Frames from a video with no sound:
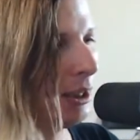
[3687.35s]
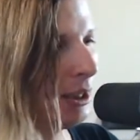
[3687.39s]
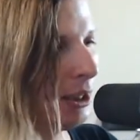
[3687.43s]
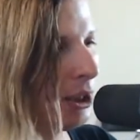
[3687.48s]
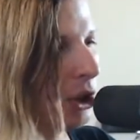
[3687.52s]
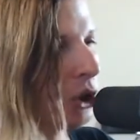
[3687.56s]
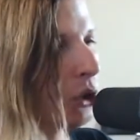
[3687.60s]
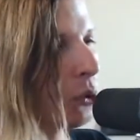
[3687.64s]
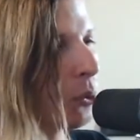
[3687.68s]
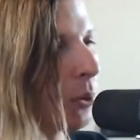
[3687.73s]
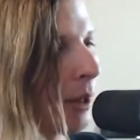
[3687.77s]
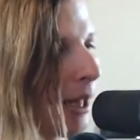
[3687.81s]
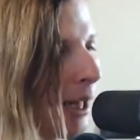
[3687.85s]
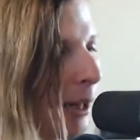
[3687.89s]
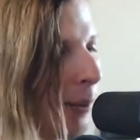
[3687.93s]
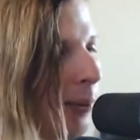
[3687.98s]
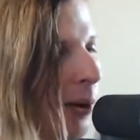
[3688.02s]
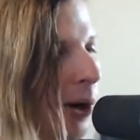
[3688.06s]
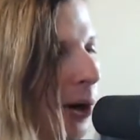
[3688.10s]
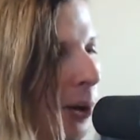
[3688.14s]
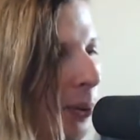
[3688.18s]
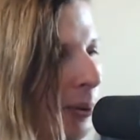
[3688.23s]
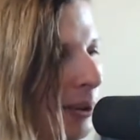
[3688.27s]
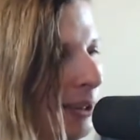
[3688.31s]
Here's what I
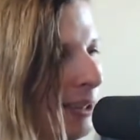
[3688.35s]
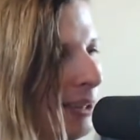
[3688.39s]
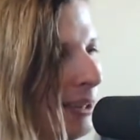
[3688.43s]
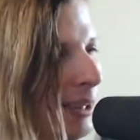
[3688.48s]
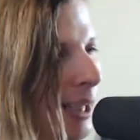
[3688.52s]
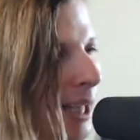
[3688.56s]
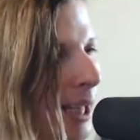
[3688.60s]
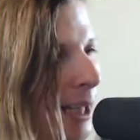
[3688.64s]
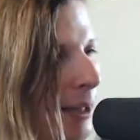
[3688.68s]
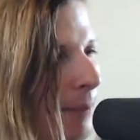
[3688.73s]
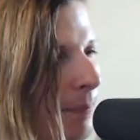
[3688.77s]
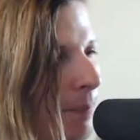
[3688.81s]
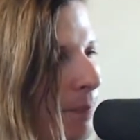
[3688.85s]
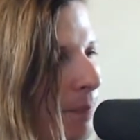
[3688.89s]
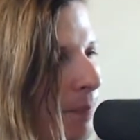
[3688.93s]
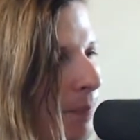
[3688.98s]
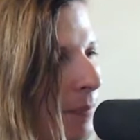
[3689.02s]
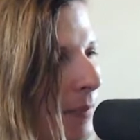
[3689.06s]
will always say.